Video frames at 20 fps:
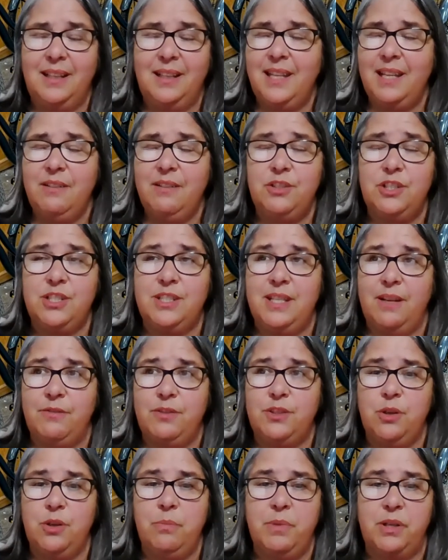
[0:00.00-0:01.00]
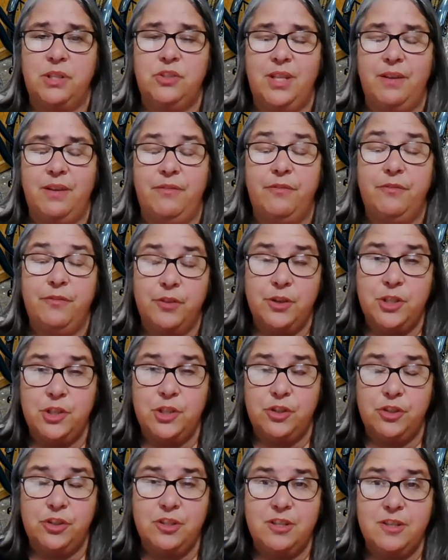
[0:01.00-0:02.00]
They just have so much. They have
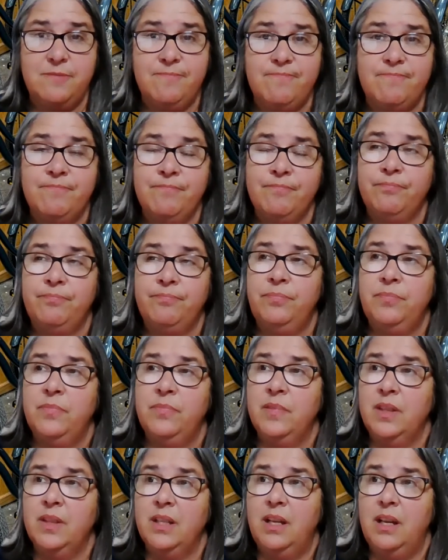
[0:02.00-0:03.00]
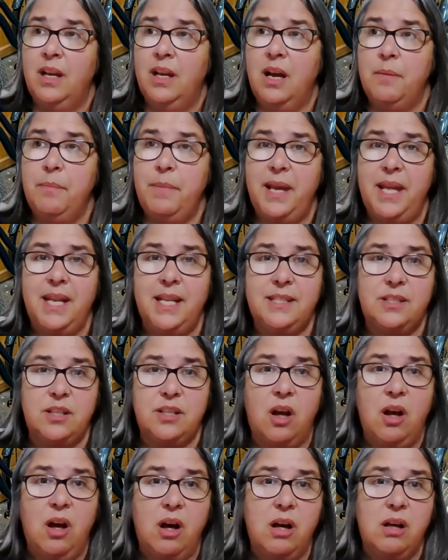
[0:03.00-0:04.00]
furniture, and it's
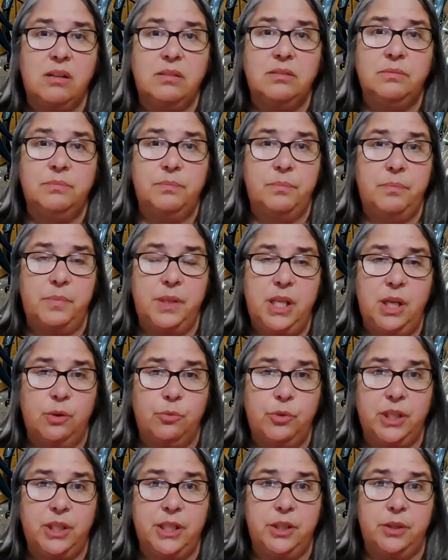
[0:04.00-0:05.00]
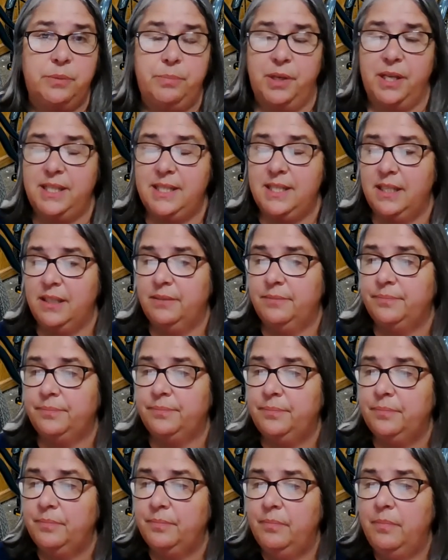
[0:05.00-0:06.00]
all, really good pricing.
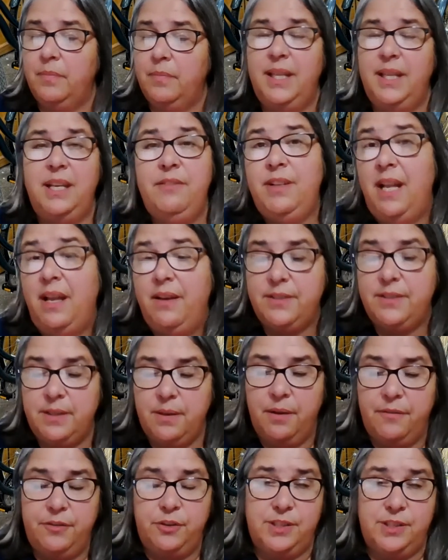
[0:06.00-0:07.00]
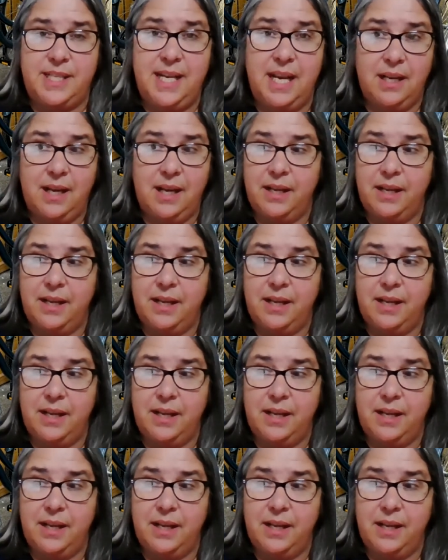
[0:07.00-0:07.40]
They even have a few snack